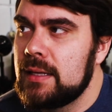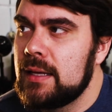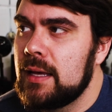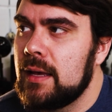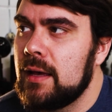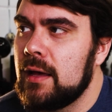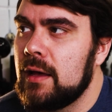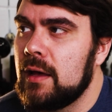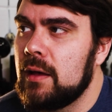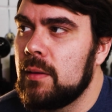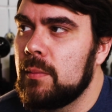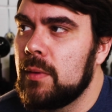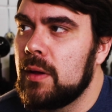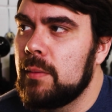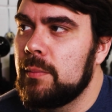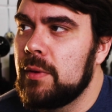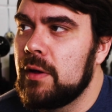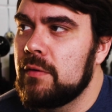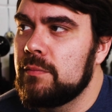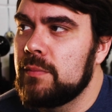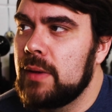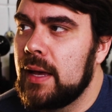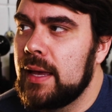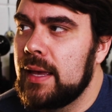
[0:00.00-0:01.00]

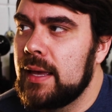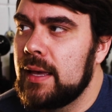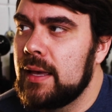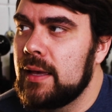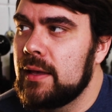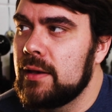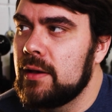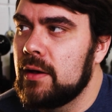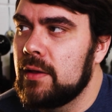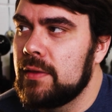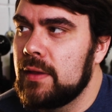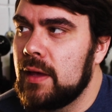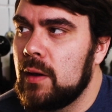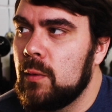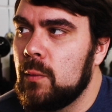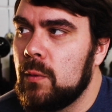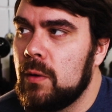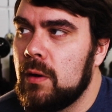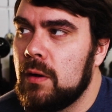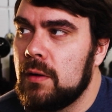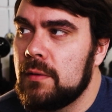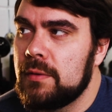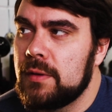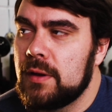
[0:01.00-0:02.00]
above my head on that
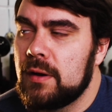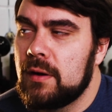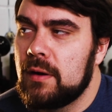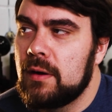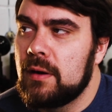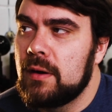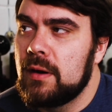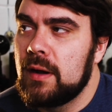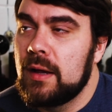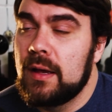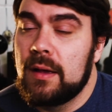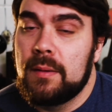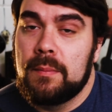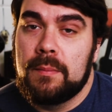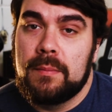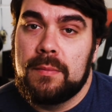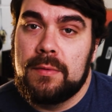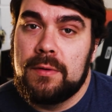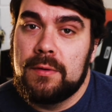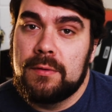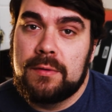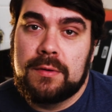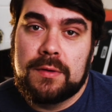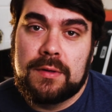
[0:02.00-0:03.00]
wall there.
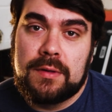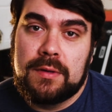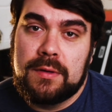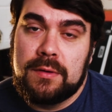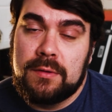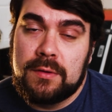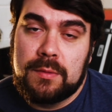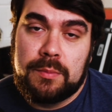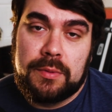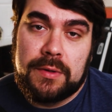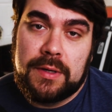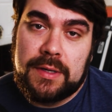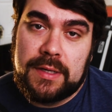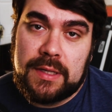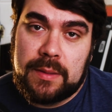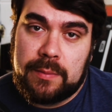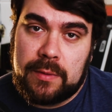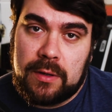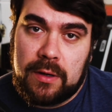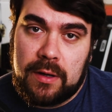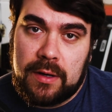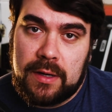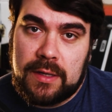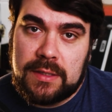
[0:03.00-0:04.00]
You could put a
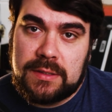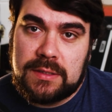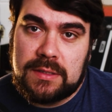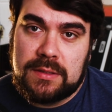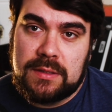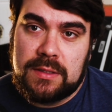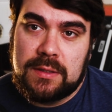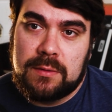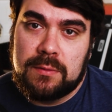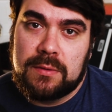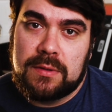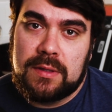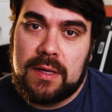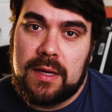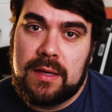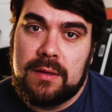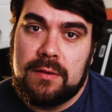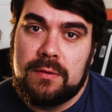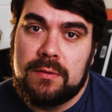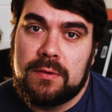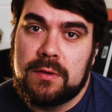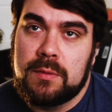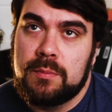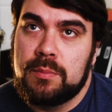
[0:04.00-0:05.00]
dimmer on it to deal with that.
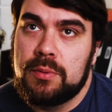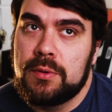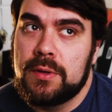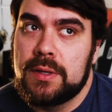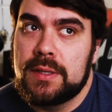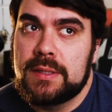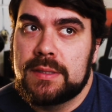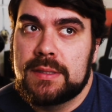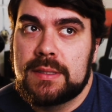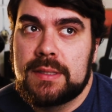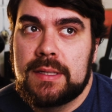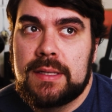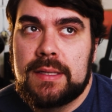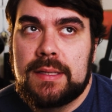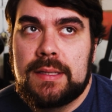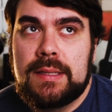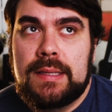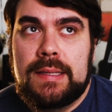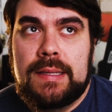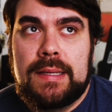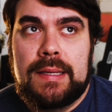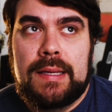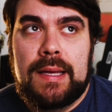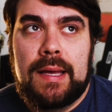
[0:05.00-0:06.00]
You could put
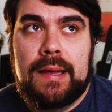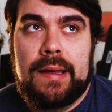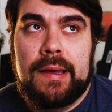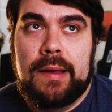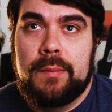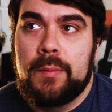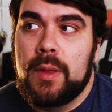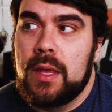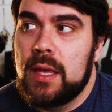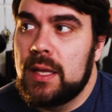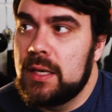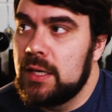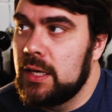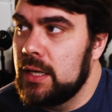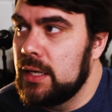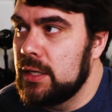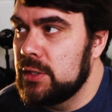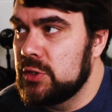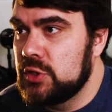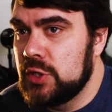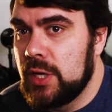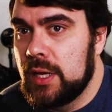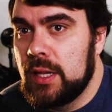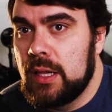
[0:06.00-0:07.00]

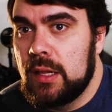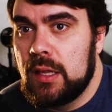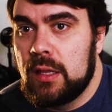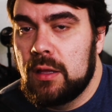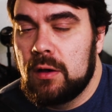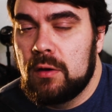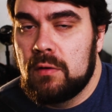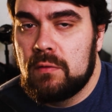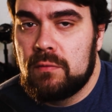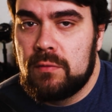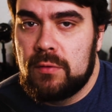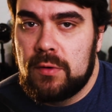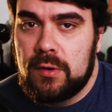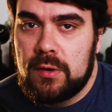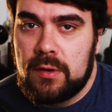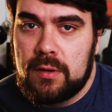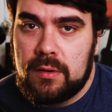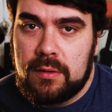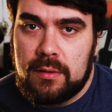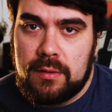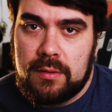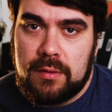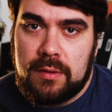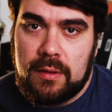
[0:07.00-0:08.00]
ND gel
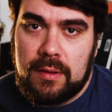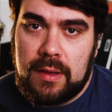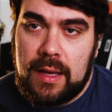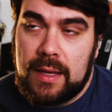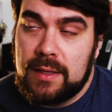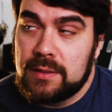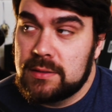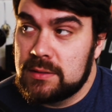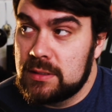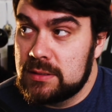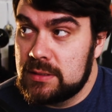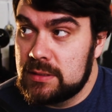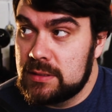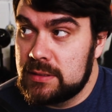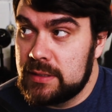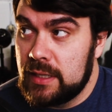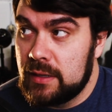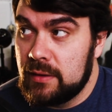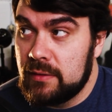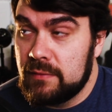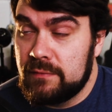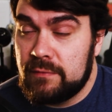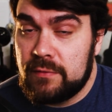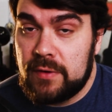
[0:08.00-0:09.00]
over the light since it's
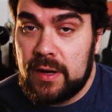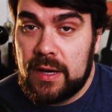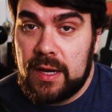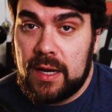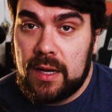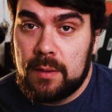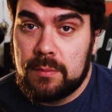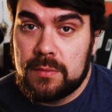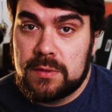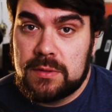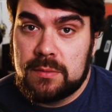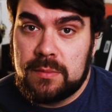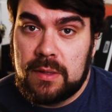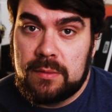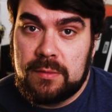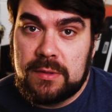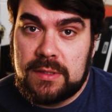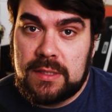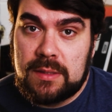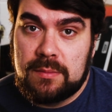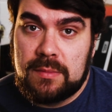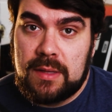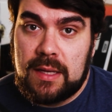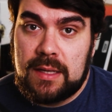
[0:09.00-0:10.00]
out of the frame to
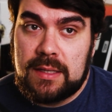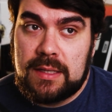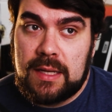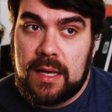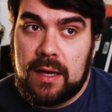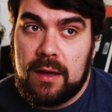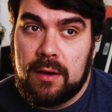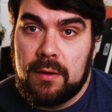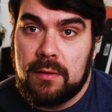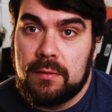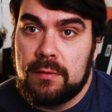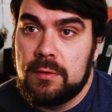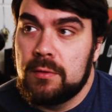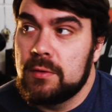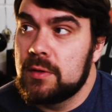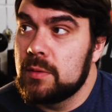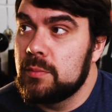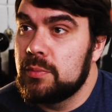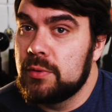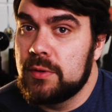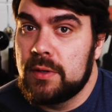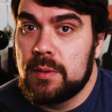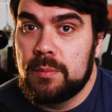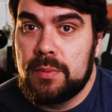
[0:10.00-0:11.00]
maybe dim that down. You
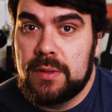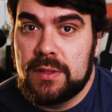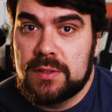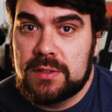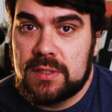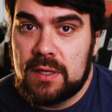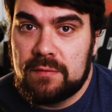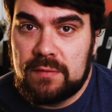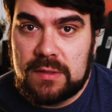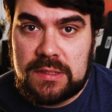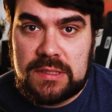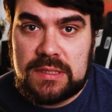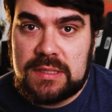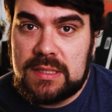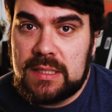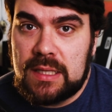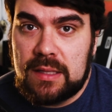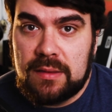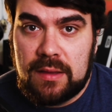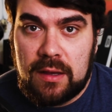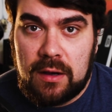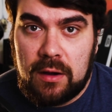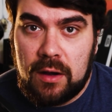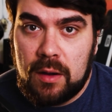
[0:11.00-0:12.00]
could put a B7C
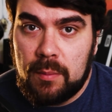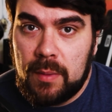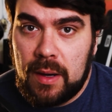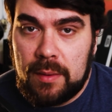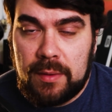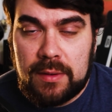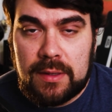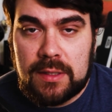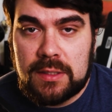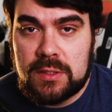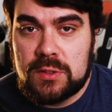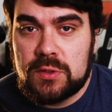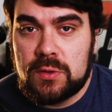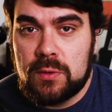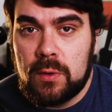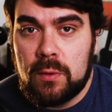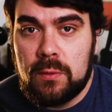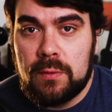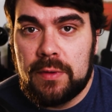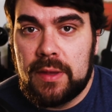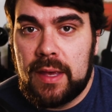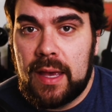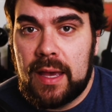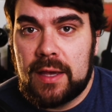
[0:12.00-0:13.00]
in there and maybe
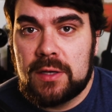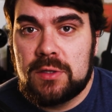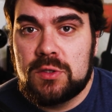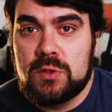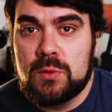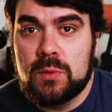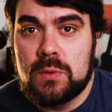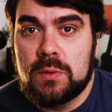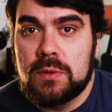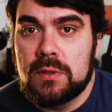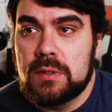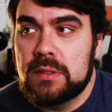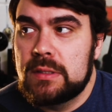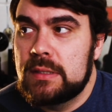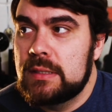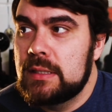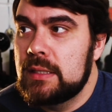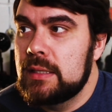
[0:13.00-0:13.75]
control the actual